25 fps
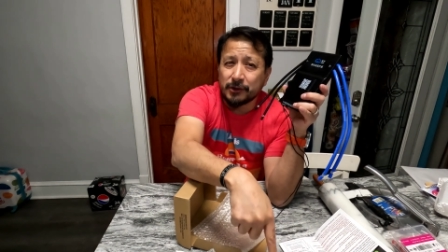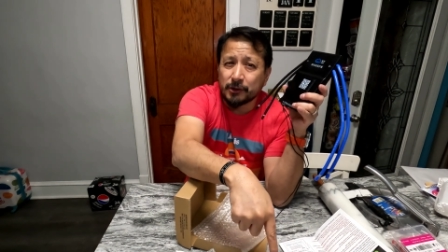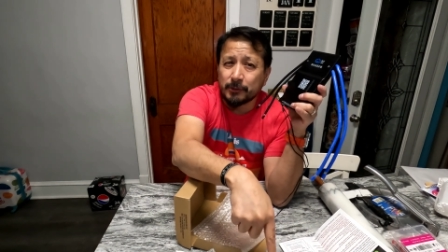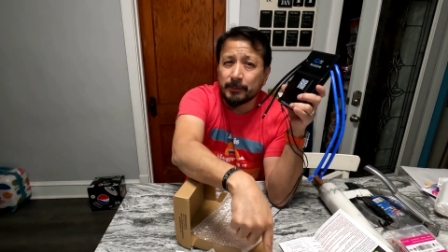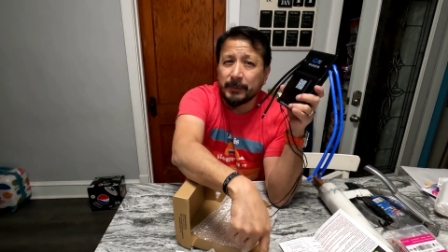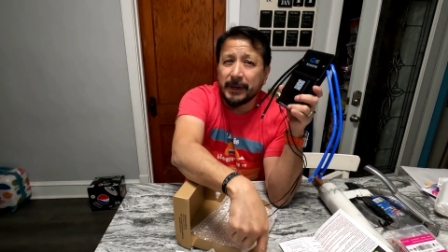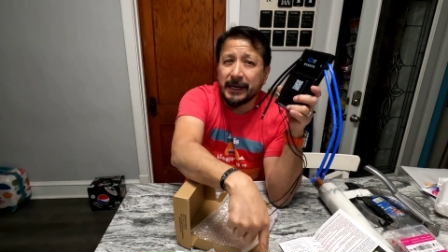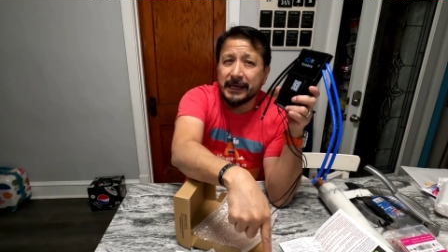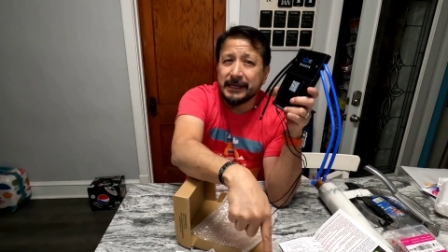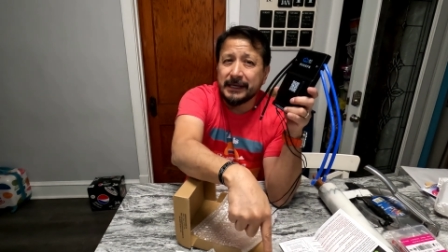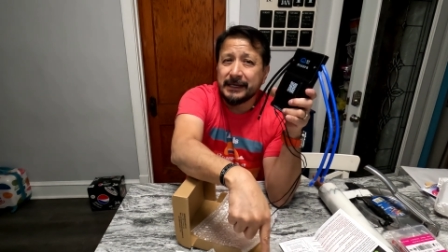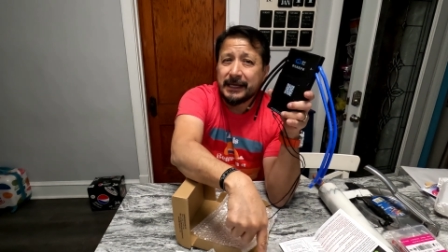
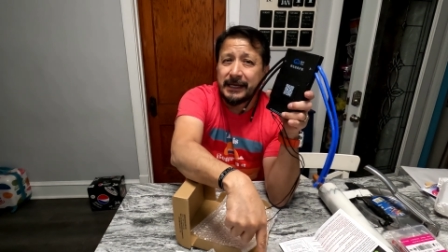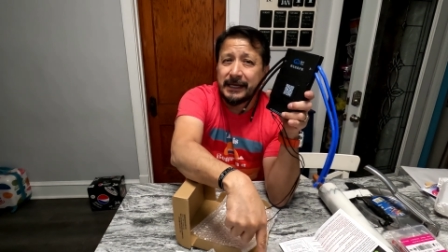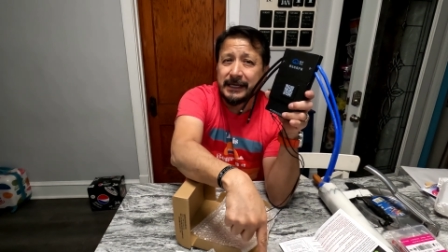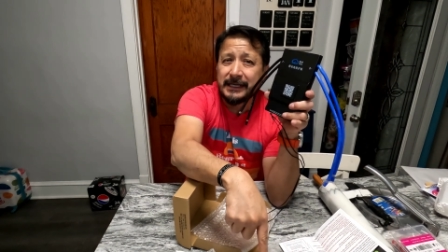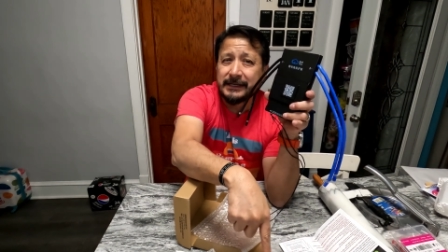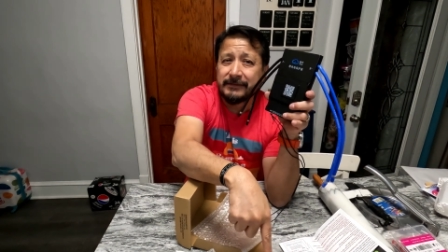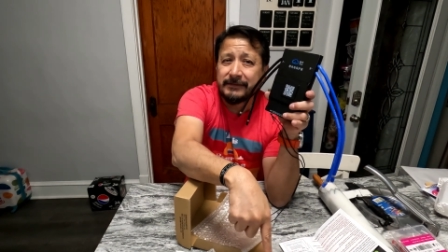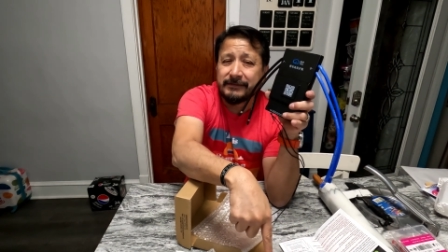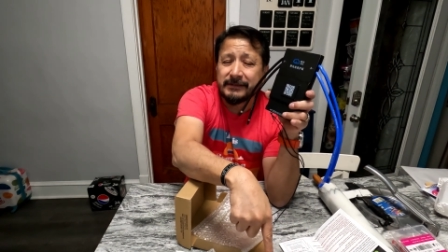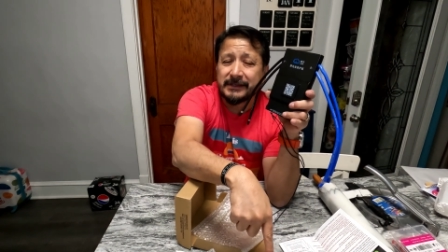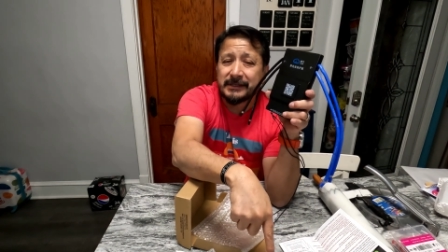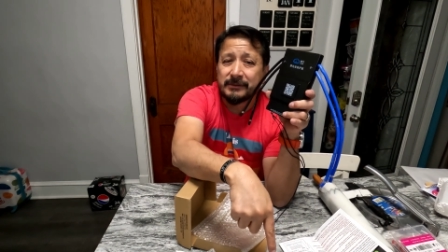your main
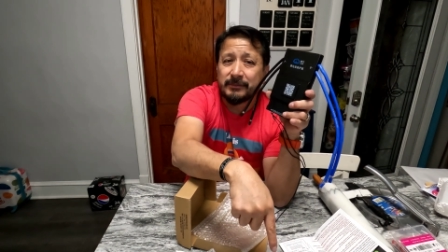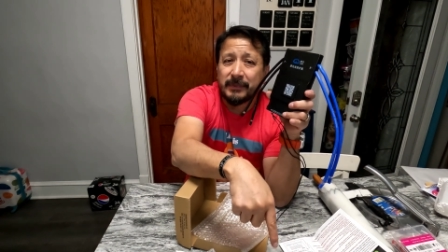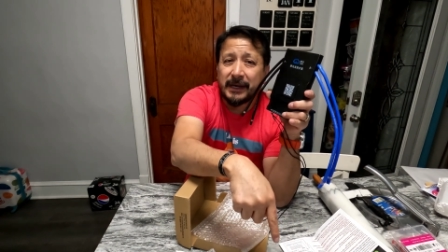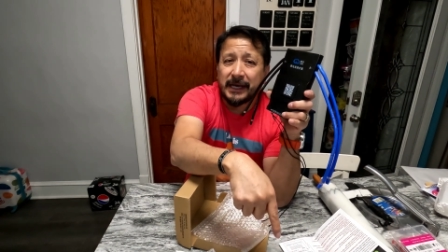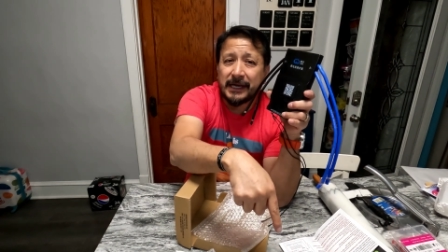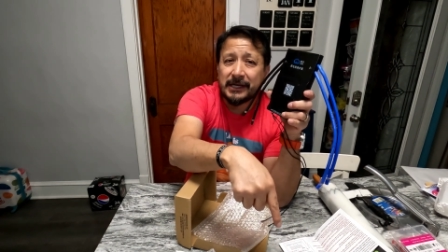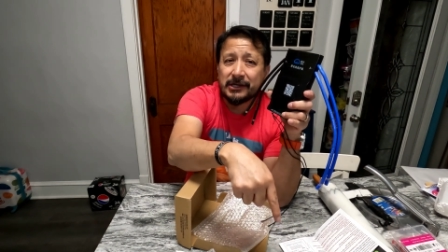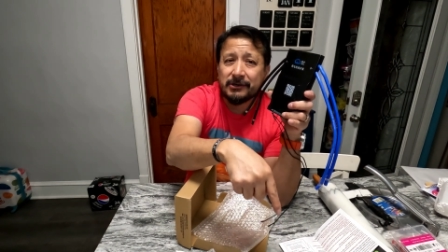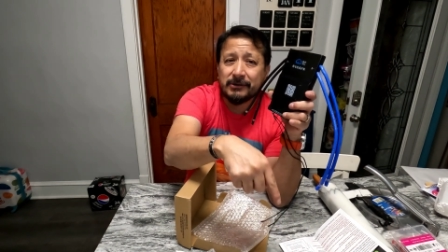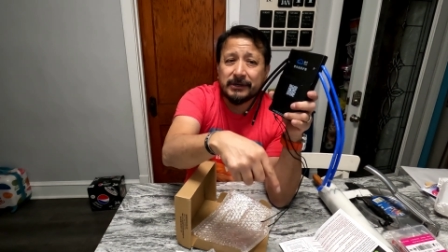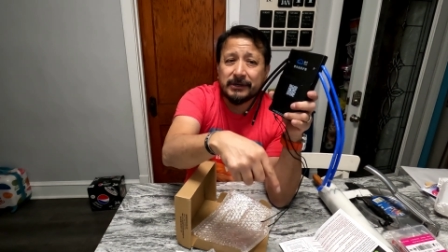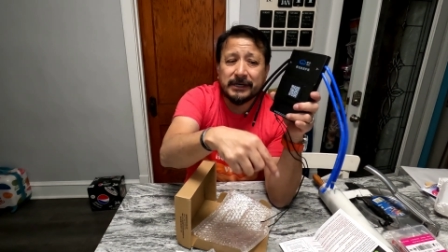negative in the
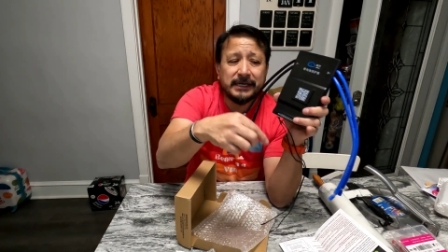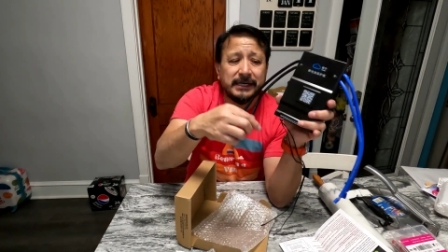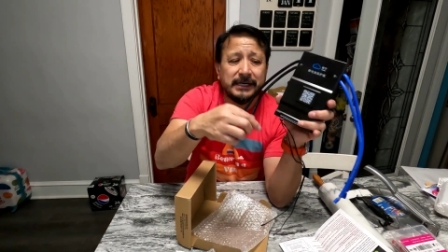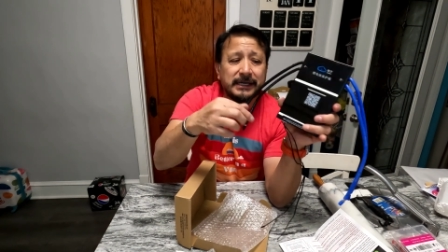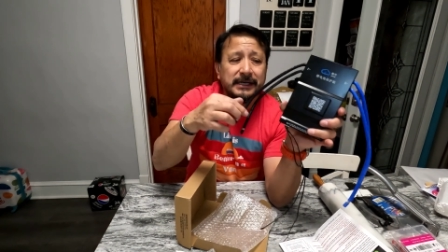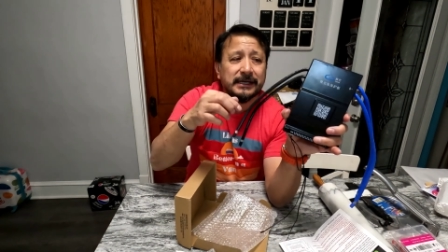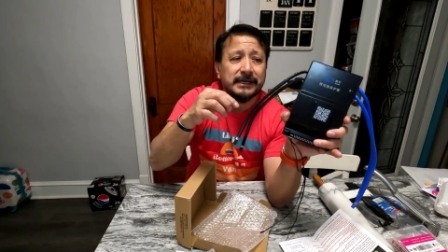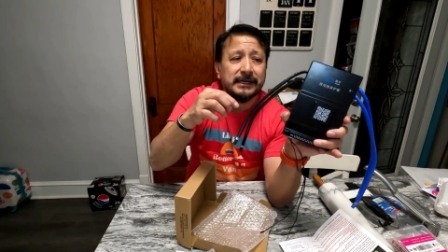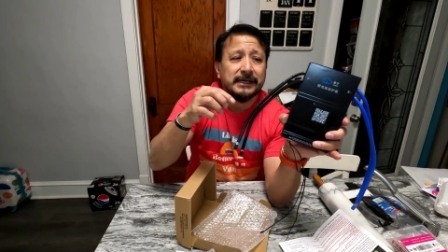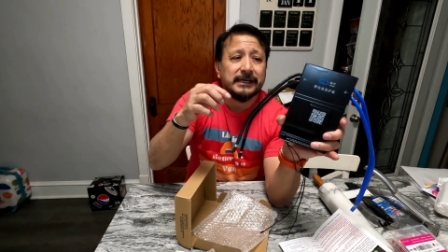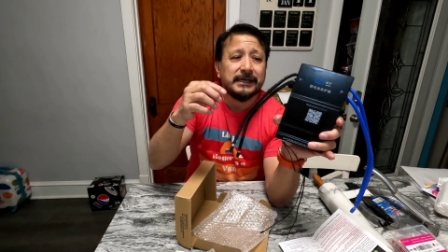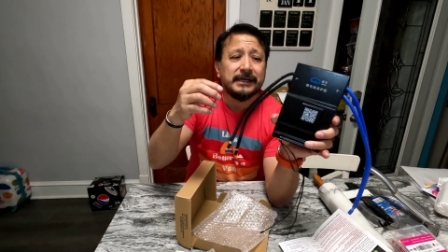
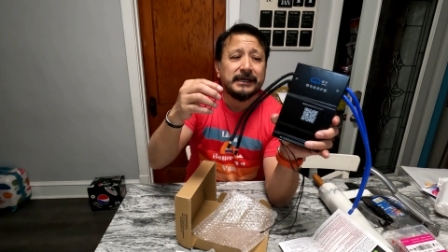battery,